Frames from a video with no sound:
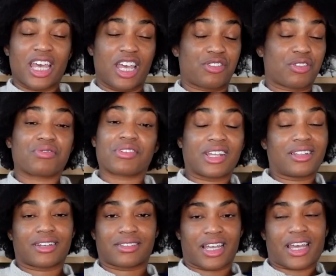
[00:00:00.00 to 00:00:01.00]
It just really
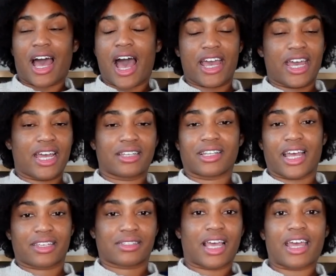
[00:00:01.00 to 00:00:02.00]
looks like a high-end
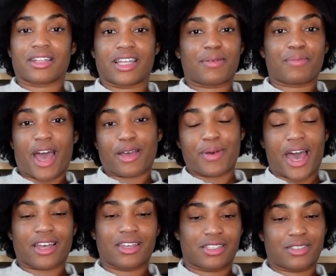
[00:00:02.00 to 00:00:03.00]
like cycling
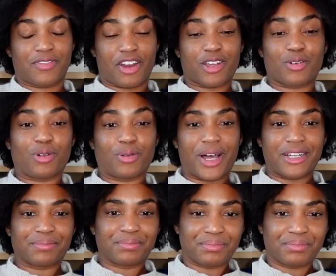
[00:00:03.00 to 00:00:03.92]
backpack. It's a very cool one.